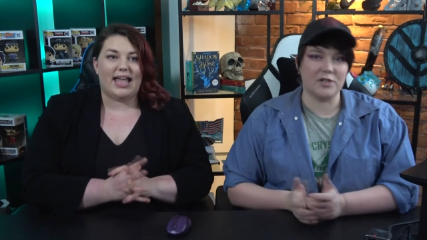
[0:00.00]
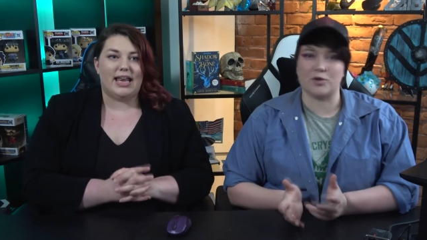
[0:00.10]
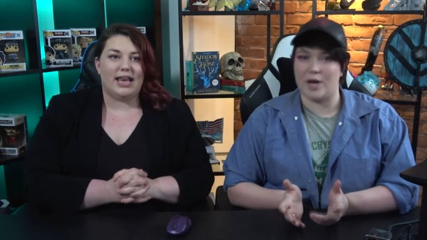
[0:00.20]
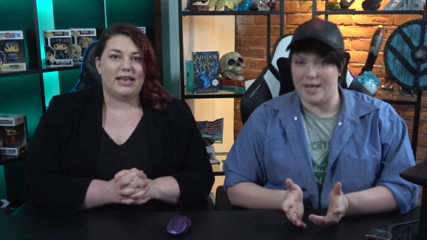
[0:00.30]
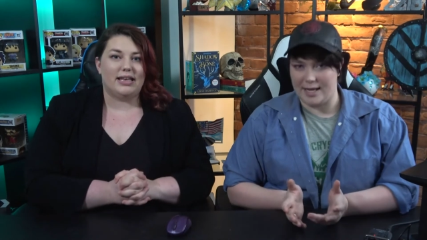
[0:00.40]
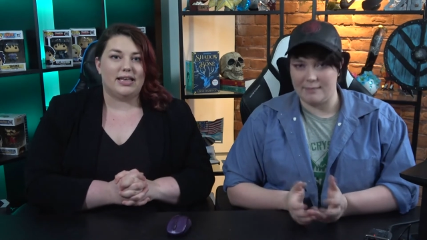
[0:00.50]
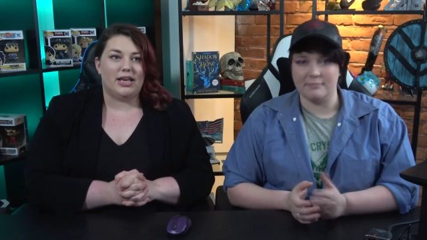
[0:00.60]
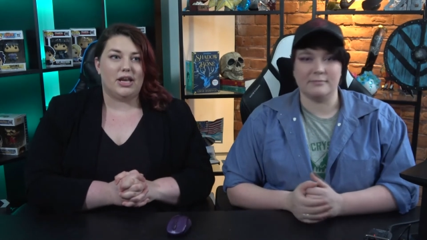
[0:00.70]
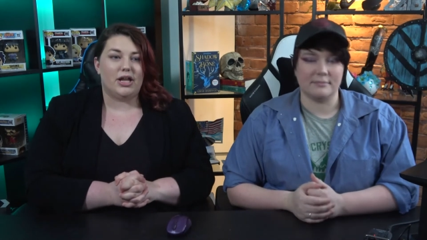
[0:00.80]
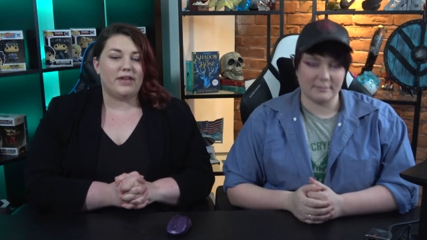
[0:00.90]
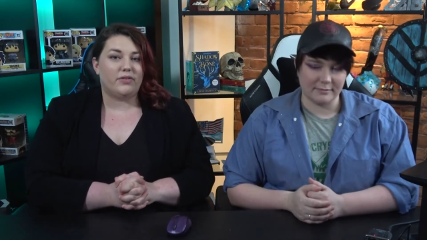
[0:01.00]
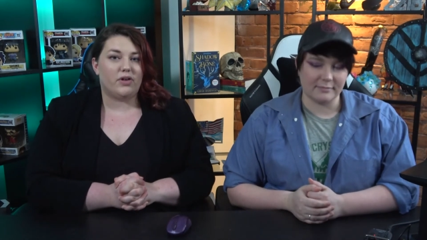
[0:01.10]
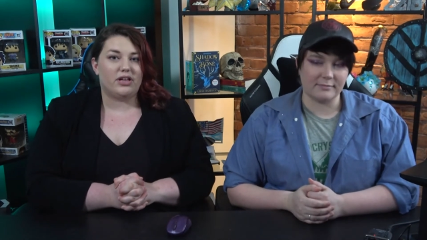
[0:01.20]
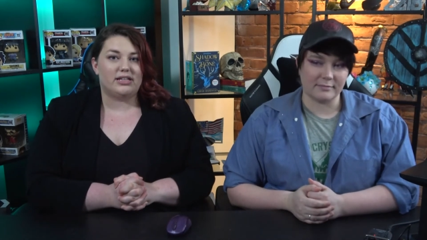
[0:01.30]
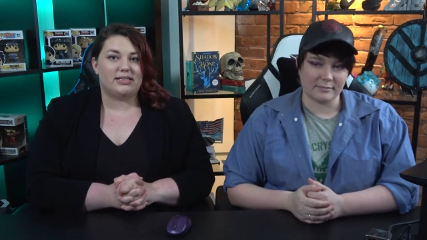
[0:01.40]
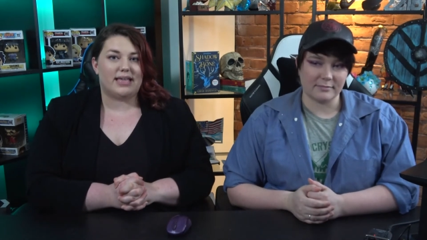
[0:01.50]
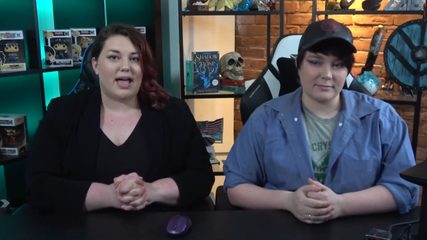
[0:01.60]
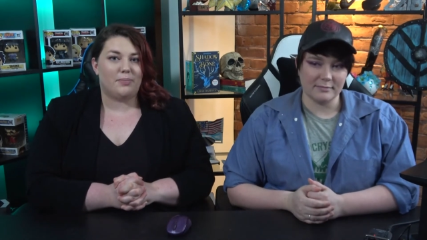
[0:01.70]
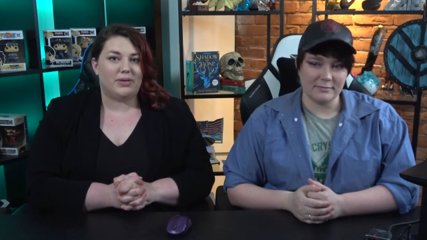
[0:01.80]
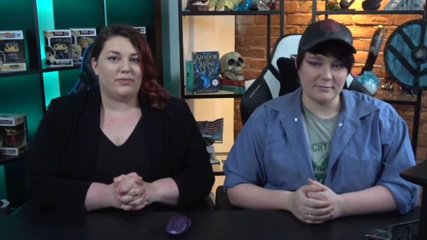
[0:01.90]
Speaker 1: and she's training. Not everyone is
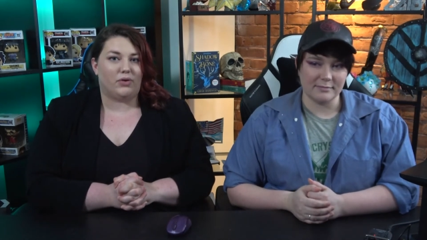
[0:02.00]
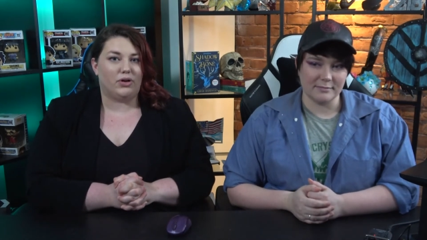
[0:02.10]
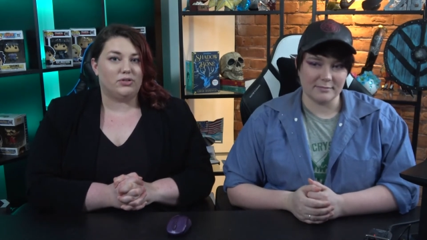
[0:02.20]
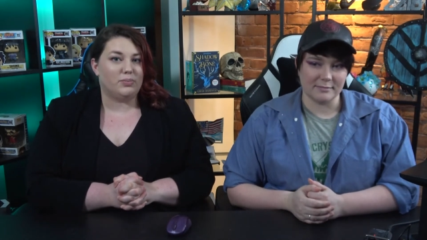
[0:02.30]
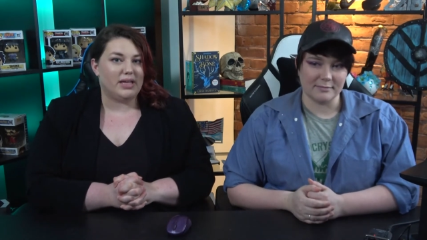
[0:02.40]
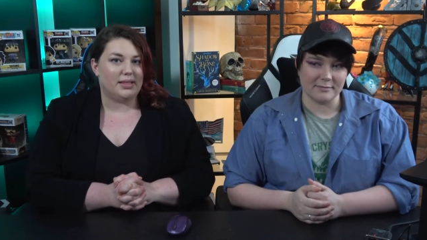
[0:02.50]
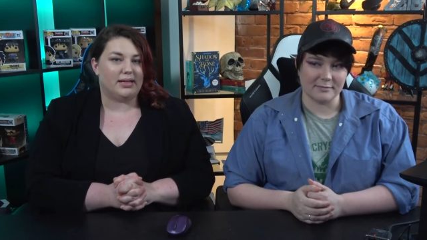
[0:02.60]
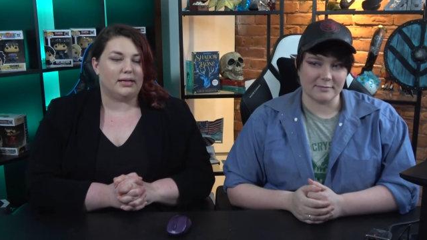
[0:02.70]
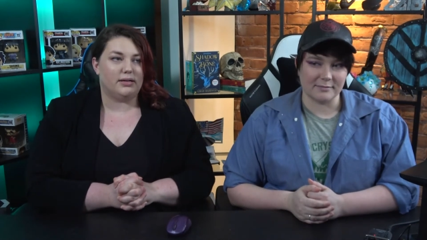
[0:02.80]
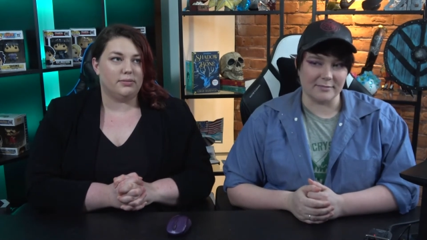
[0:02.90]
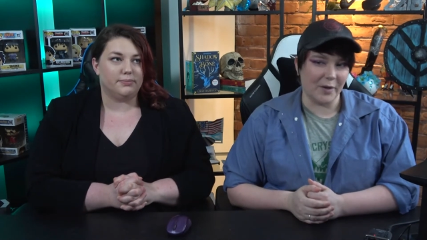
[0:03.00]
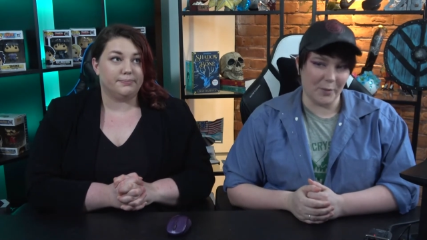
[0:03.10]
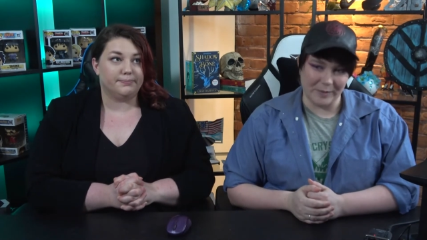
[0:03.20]
happy for her to be there. No.